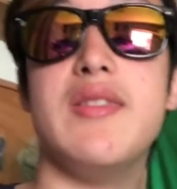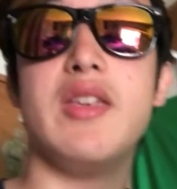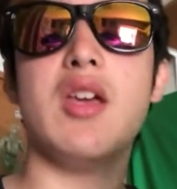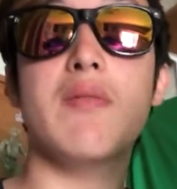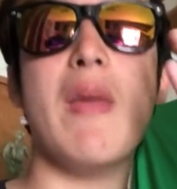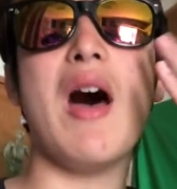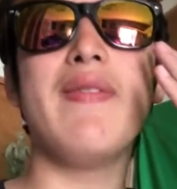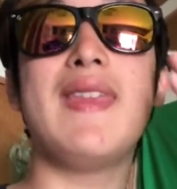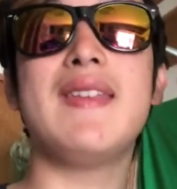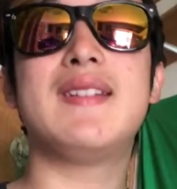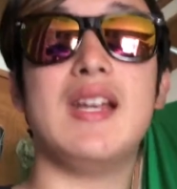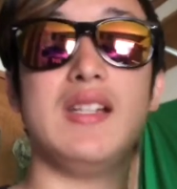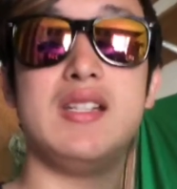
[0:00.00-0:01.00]
The amount that
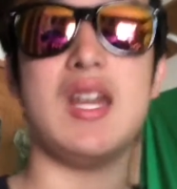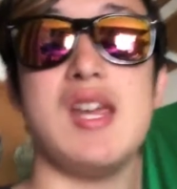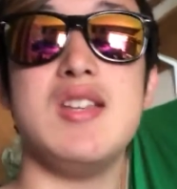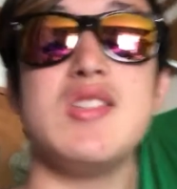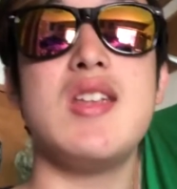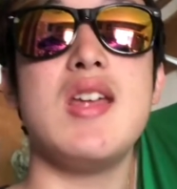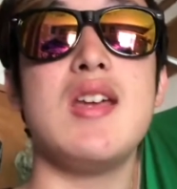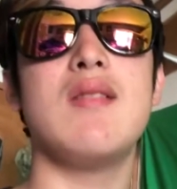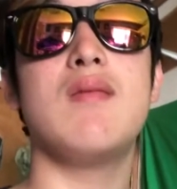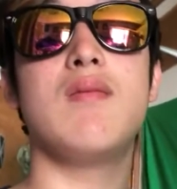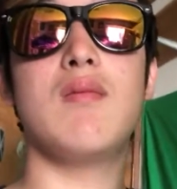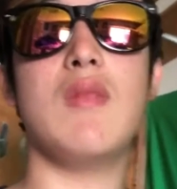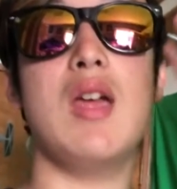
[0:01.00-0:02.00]
they changed it,
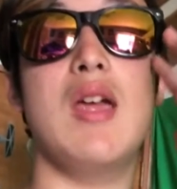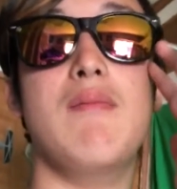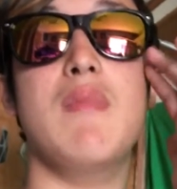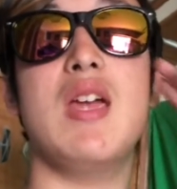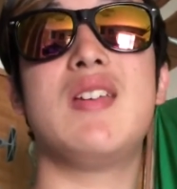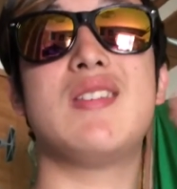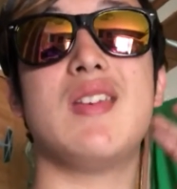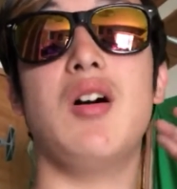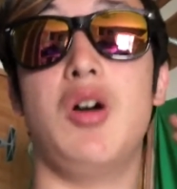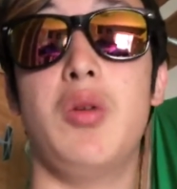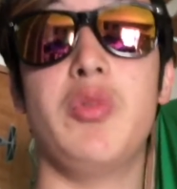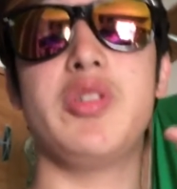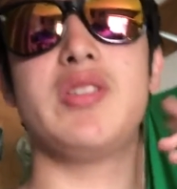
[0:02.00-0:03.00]
it makes it
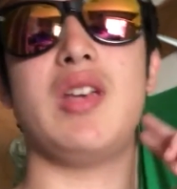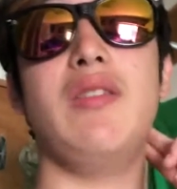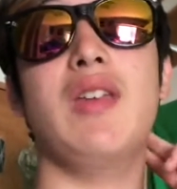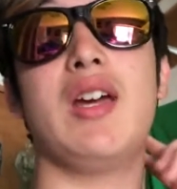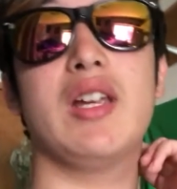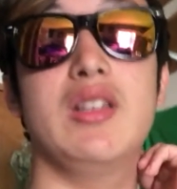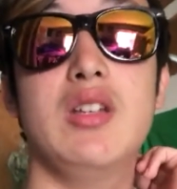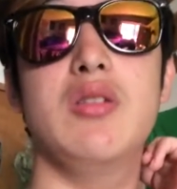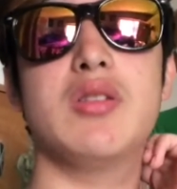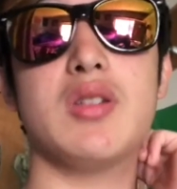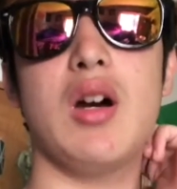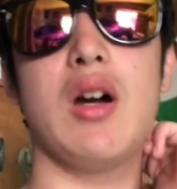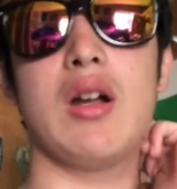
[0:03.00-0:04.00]
almost sound like a new
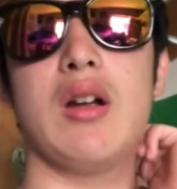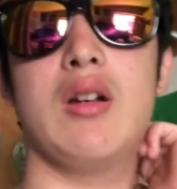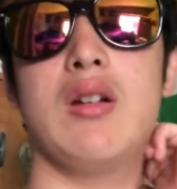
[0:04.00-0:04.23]
song.